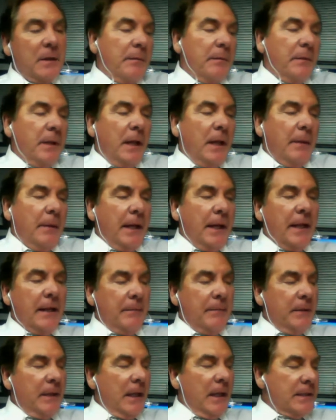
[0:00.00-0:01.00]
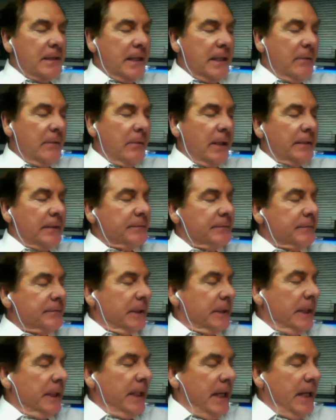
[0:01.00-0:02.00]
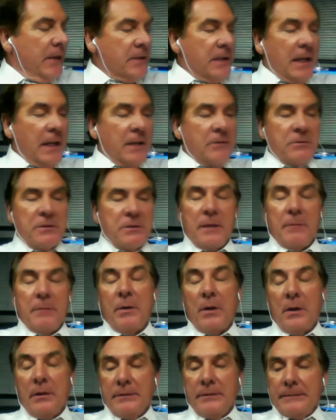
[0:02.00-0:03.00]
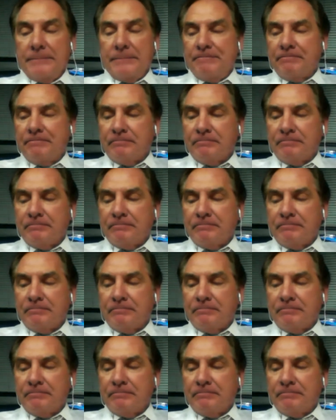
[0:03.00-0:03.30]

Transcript: Yeah, I'll tell you what. Here's the interesting part of it: